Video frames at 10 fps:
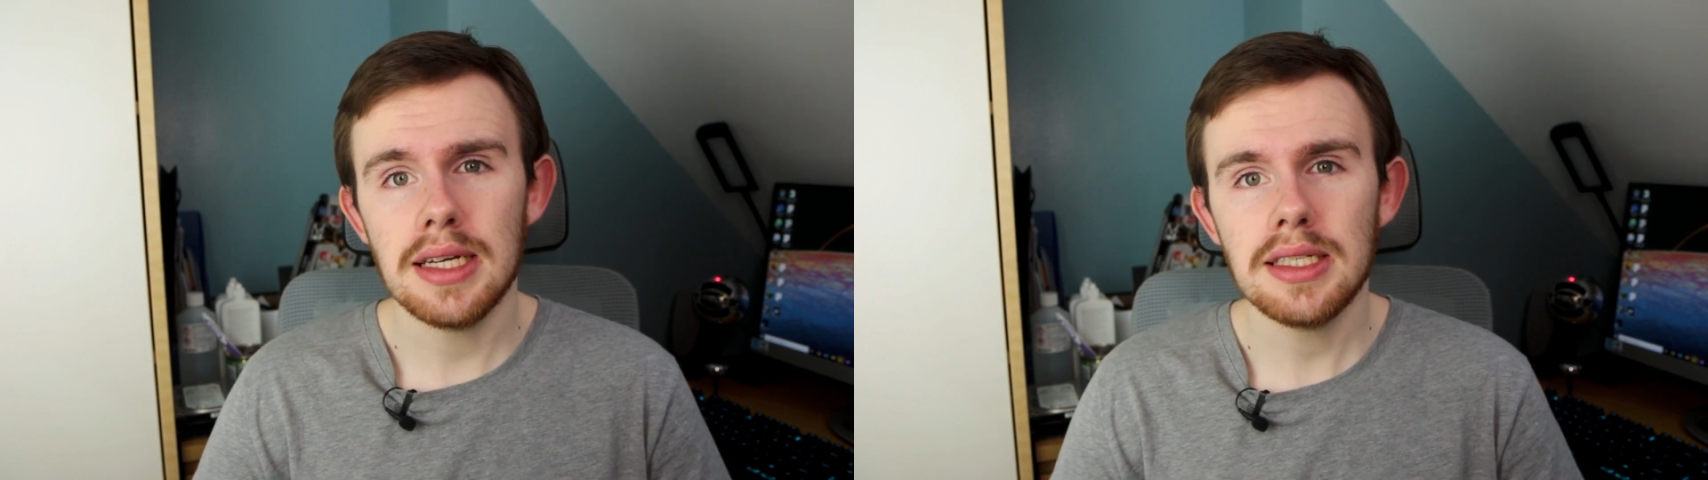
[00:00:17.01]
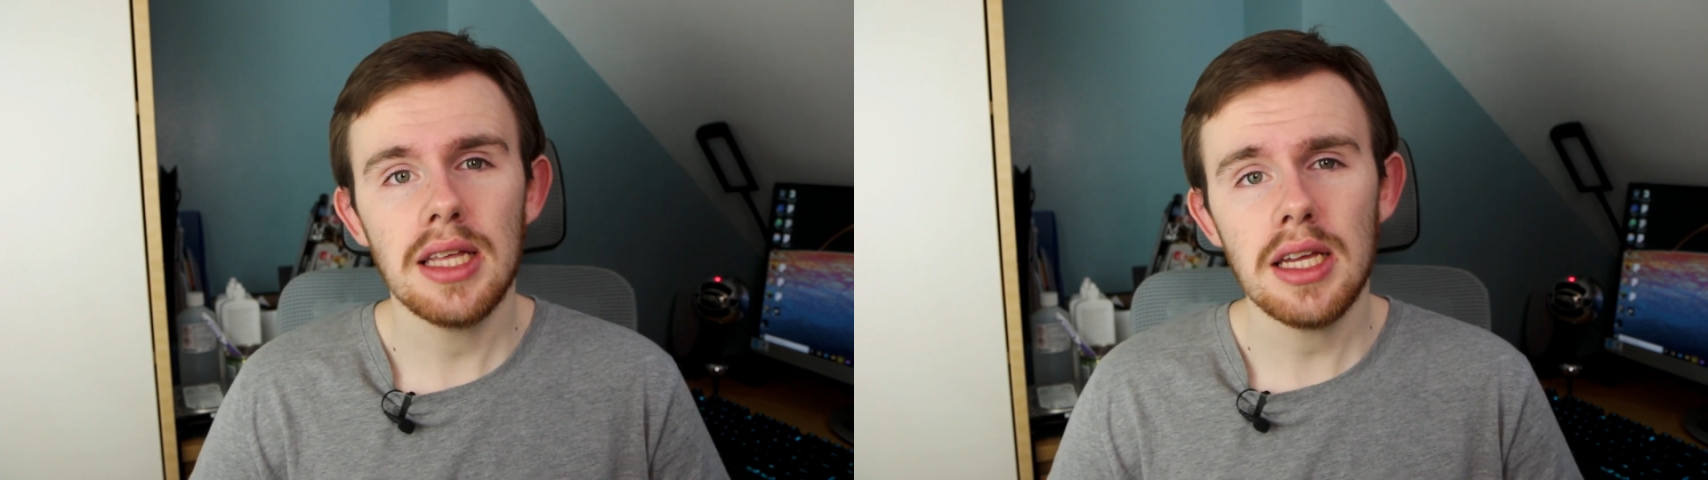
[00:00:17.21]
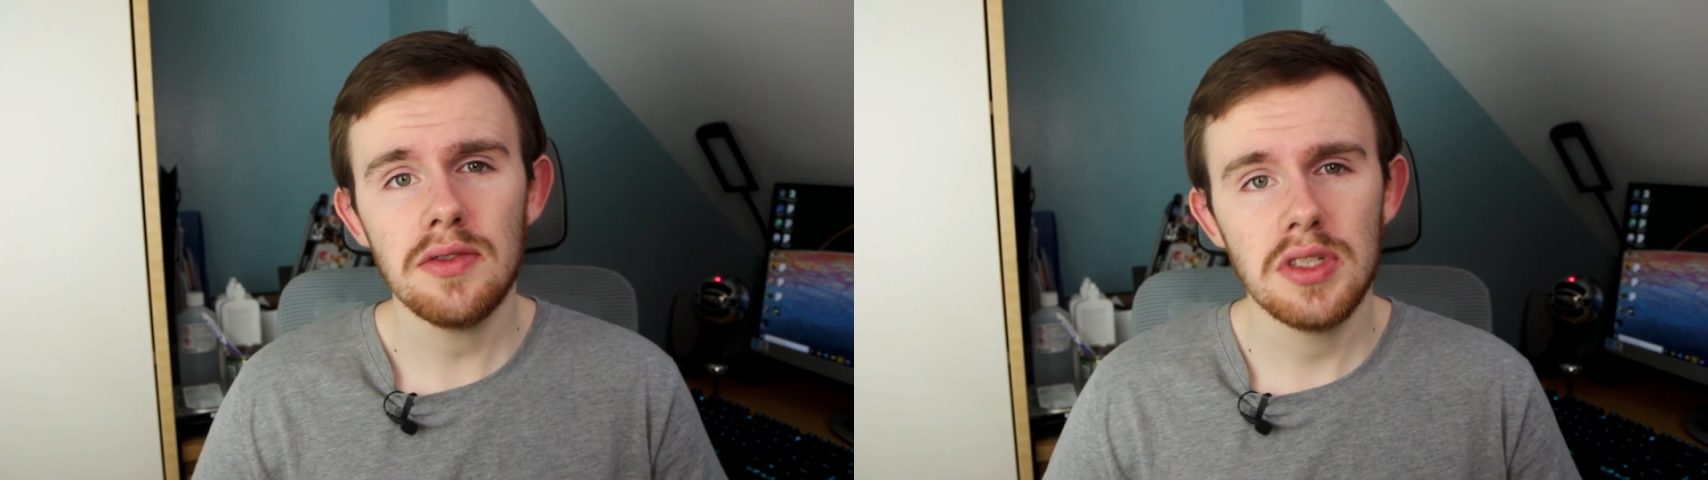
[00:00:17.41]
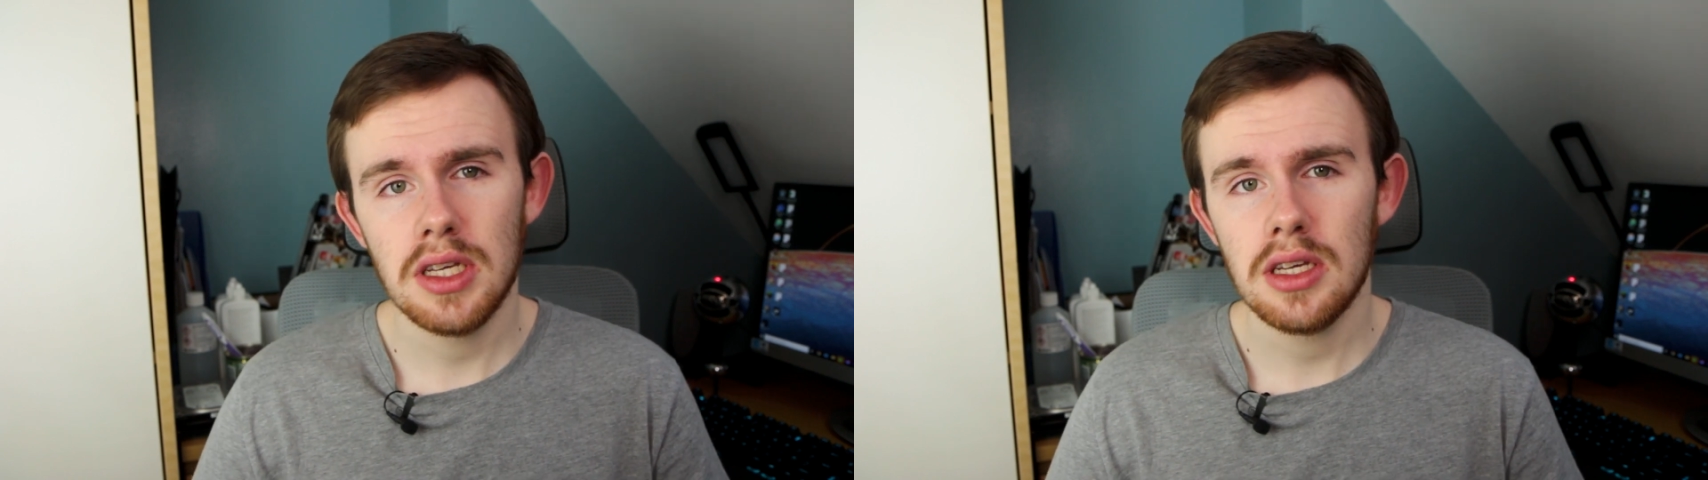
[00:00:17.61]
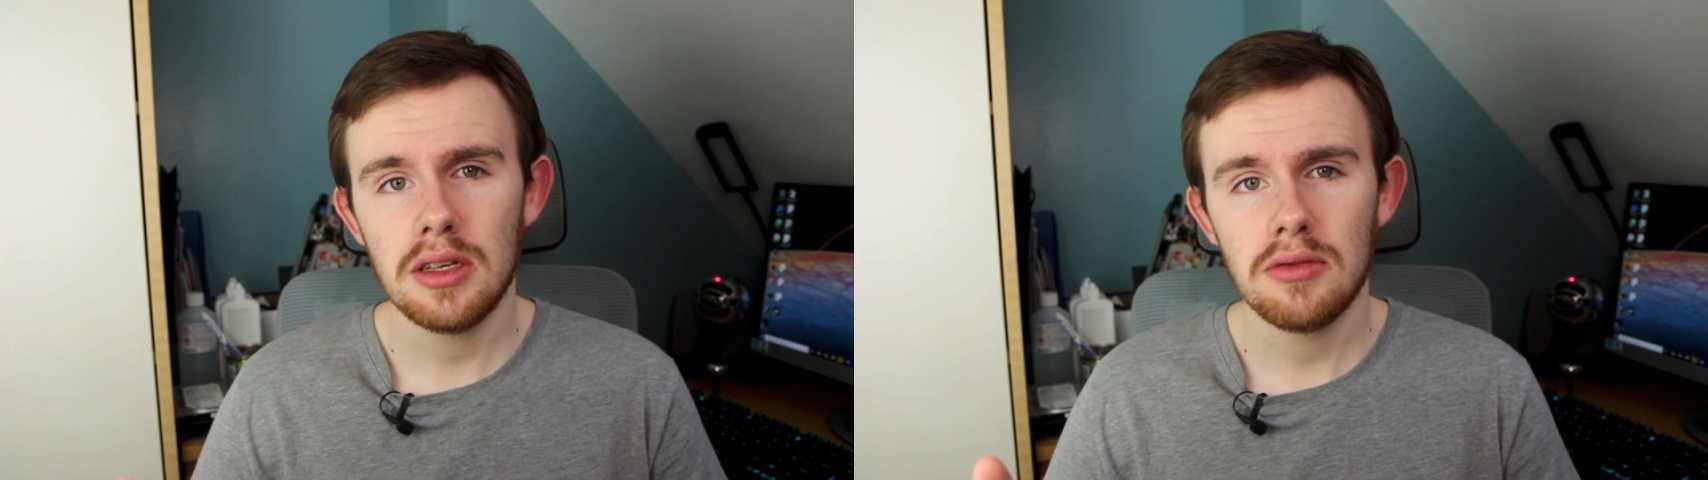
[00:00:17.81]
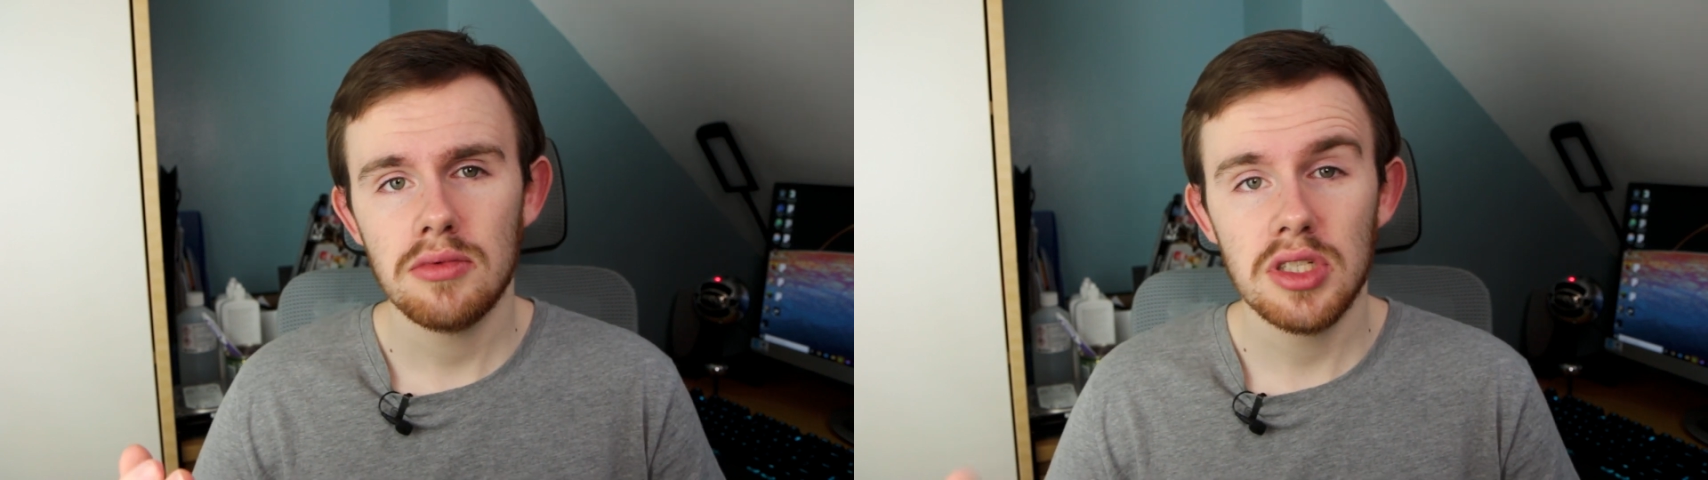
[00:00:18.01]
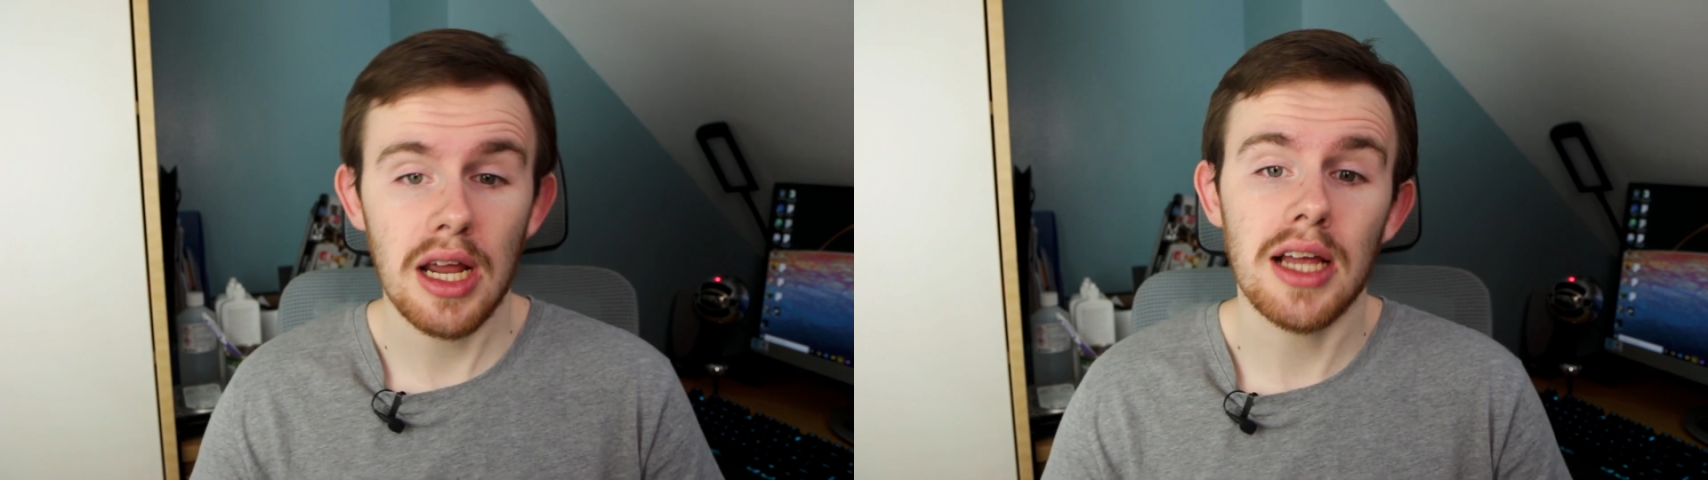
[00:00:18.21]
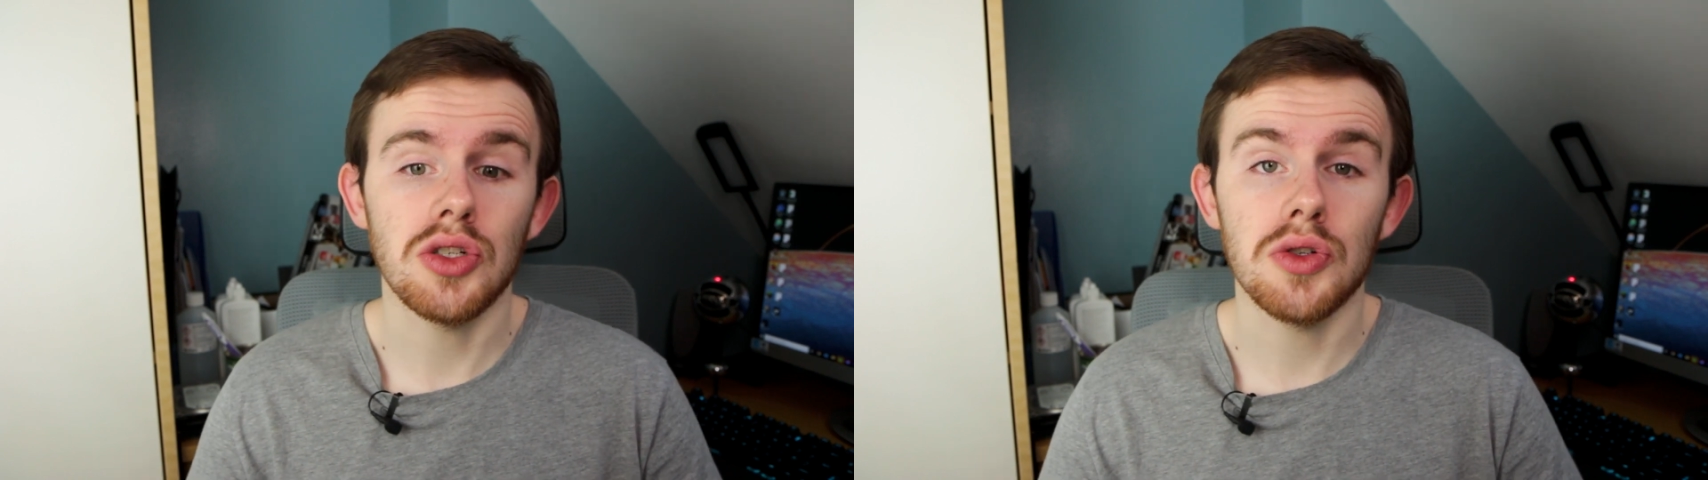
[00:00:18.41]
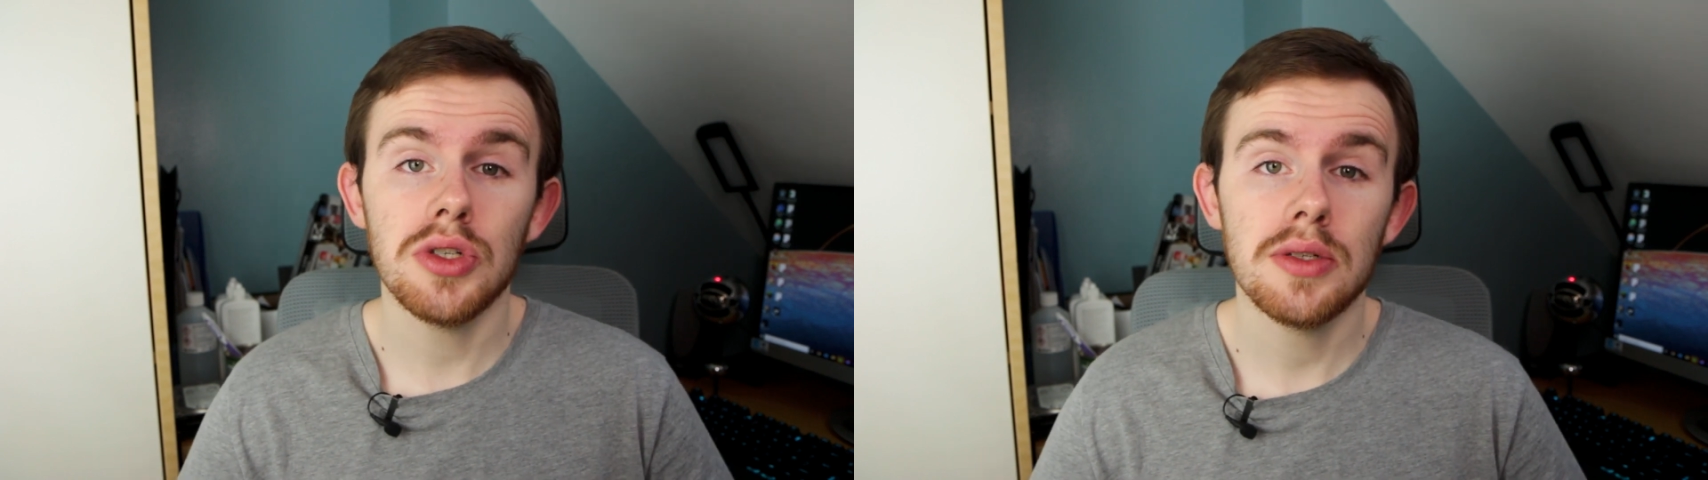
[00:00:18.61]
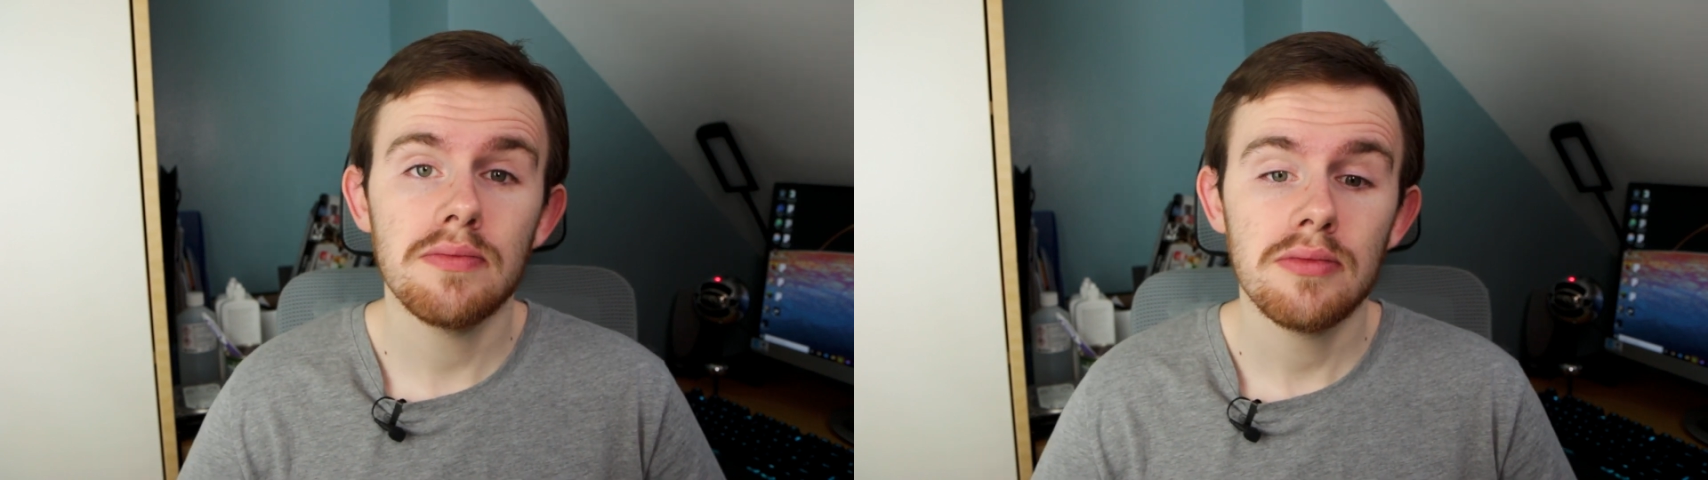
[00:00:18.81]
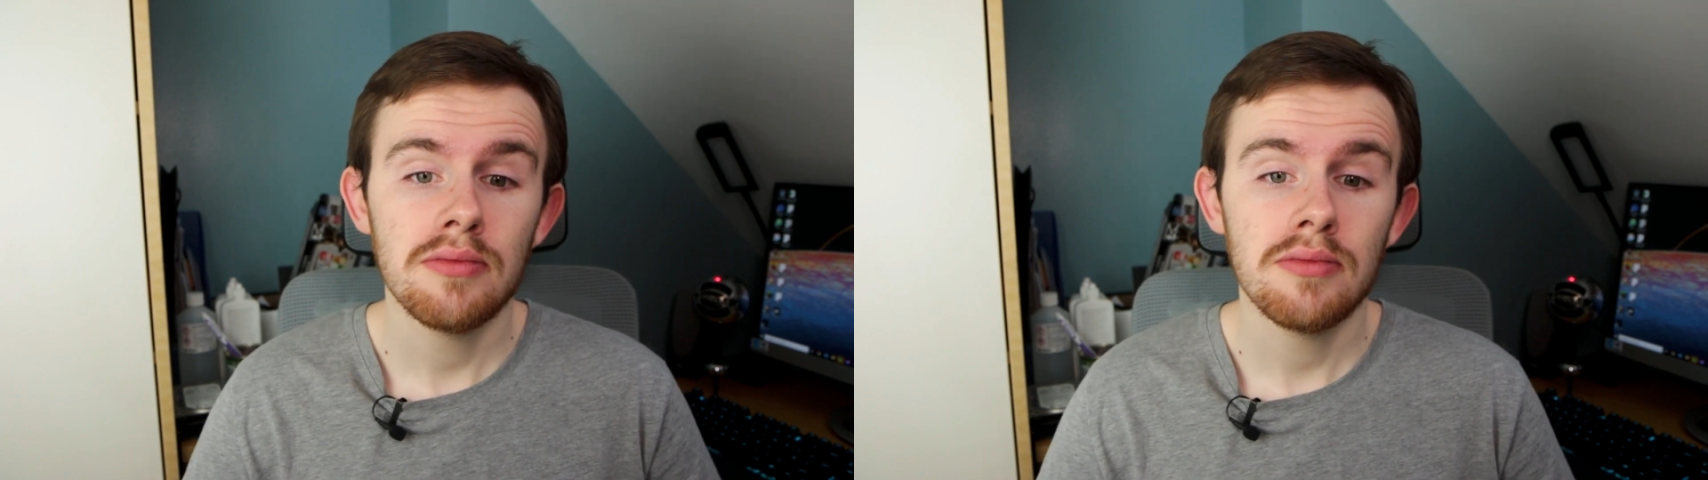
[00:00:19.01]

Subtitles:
Instead of saying St Andrews,